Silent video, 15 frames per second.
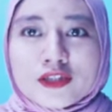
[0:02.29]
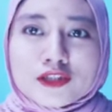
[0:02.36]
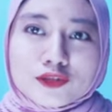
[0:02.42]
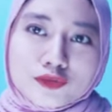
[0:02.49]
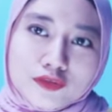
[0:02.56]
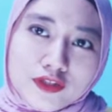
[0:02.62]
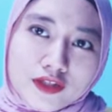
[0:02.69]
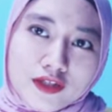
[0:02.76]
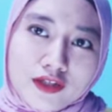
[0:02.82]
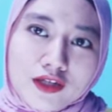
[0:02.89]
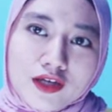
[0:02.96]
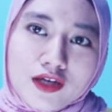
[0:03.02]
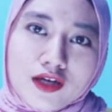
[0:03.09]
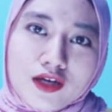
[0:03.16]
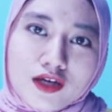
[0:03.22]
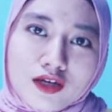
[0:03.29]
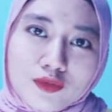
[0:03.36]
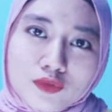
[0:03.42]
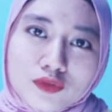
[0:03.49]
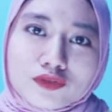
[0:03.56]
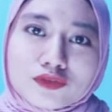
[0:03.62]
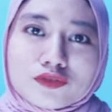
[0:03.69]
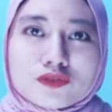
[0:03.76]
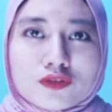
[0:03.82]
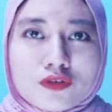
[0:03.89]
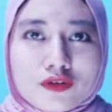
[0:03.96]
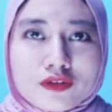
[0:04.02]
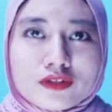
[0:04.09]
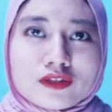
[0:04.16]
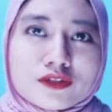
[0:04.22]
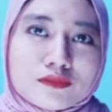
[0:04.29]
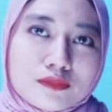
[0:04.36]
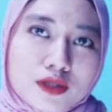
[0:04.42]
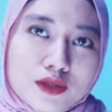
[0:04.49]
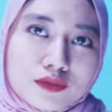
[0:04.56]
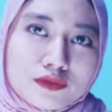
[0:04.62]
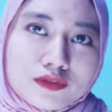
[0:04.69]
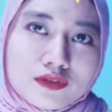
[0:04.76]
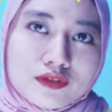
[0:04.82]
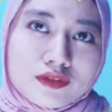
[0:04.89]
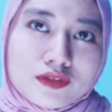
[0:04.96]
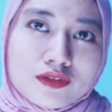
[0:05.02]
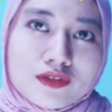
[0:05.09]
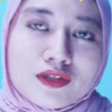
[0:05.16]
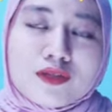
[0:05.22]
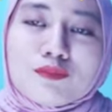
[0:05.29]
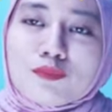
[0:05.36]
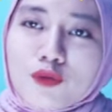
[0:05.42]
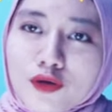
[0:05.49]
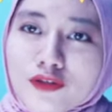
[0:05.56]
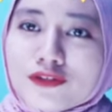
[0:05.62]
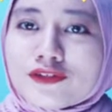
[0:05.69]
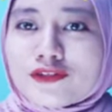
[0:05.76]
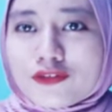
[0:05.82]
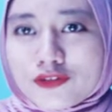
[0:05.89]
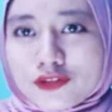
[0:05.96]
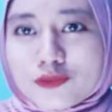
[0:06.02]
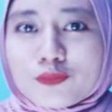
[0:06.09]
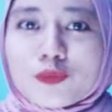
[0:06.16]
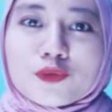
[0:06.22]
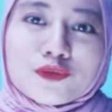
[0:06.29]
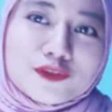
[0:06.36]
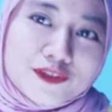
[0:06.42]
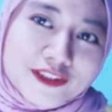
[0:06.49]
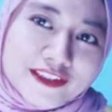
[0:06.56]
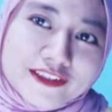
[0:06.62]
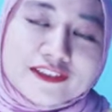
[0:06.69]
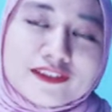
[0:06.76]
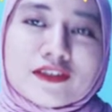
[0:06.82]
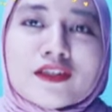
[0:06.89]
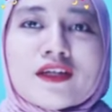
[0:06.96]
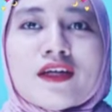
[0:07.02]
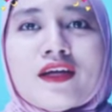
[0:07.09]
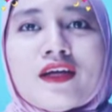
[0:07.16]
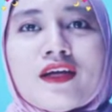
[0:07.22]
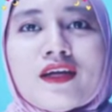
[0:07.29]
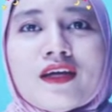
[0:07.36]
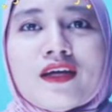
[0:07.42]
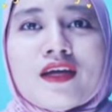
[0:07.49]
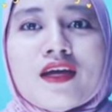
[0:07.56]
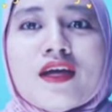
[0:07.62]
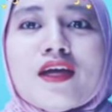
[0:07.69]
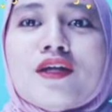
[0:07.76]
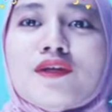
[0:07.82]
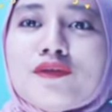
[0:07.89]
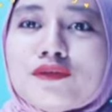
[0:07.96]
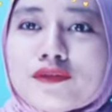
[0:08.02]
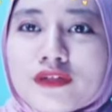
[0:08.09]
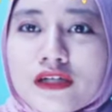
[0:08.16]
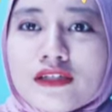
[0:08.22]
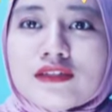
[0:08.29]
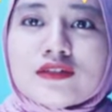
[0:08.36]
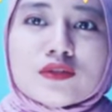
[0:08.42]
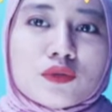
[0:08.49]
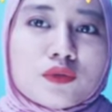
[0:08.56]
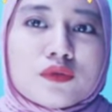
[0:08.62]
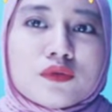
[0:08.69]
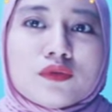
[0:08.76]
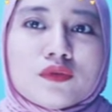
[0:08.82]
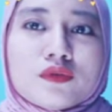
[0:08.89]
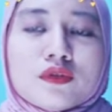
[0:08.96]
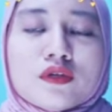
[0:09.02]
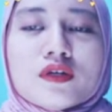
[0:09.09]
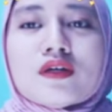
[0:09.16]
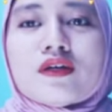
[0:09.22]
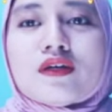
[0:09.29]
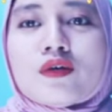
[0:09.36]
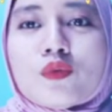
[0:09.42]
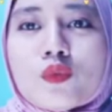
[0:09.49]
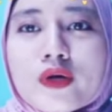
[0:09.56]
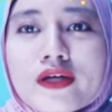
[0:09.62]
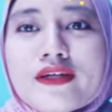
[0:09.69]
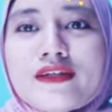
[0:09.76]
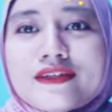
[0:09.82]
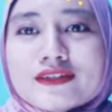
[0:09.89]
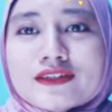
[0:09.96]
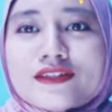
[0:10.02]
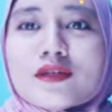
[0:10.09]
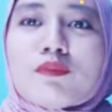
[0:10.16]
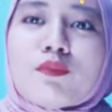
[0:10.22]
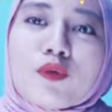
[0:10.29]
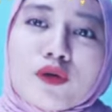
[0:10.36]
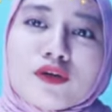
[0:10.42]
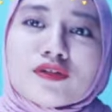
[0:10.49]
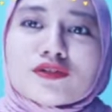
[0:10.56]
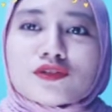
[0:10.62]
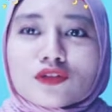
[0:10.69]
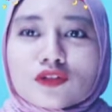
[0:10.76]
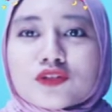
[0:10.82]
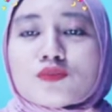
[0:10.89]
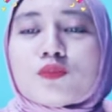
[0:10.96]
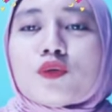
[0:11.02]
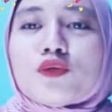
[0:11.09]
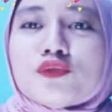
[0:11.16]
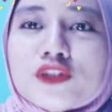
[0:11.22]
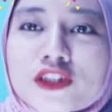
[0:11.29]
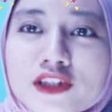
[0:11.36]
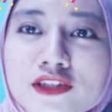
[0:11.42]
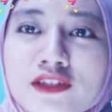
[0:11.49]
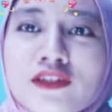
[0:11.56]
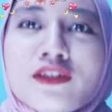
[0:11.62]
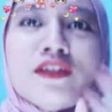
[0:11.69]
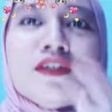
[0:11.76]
Today, I want to talk about point source pollution. Do you guys know what is point source pollution?